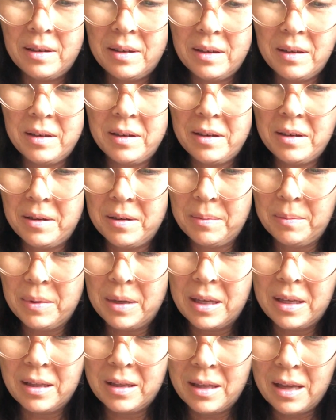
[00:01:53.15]

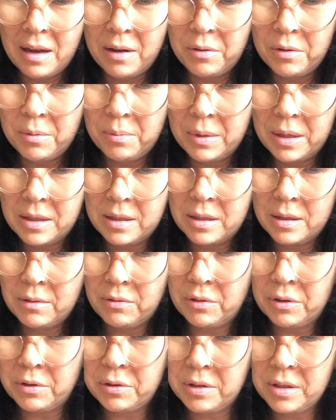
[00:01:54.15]
and how the message
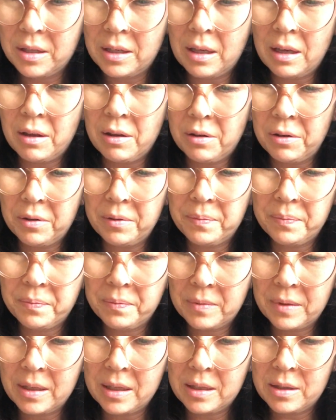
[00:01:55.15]
flows together.
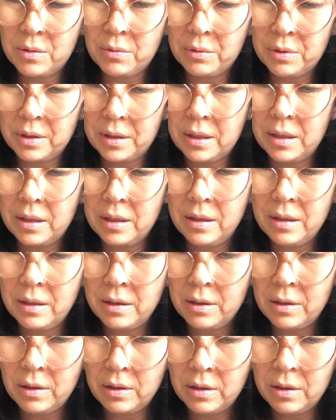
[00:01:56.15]
It's really
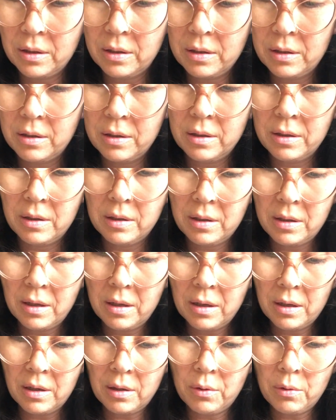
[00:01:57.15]

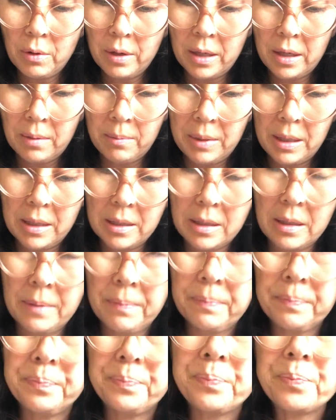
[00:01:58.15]
quite amazing.
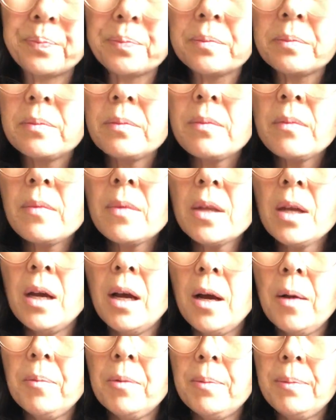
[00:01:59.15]

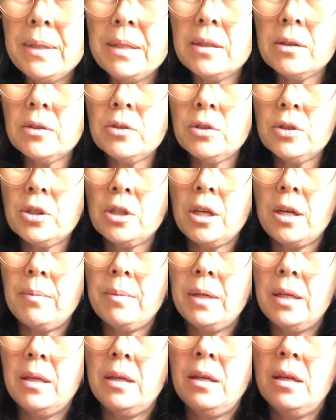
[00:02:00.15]
The Mystical
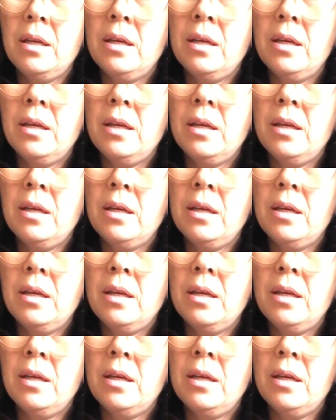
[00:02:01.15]
Shaman